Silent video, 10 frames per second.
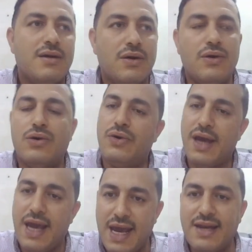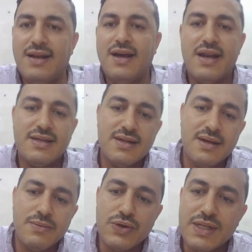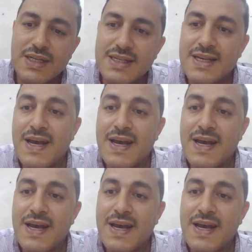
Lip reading: coloanal anastomosis,